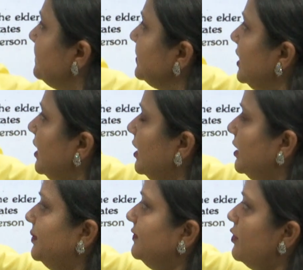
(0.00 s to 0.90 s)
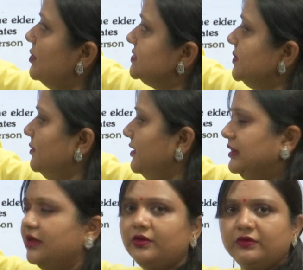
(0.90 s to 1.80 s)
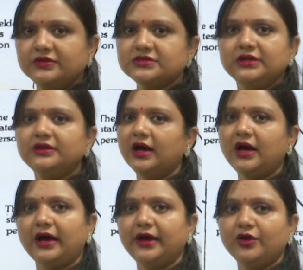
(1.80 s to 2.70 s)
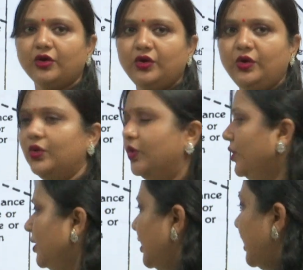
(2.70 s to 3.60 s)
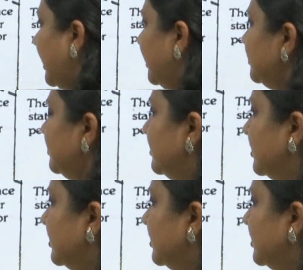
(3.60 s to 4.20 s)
uh, uh performance will be either obviously the high or low and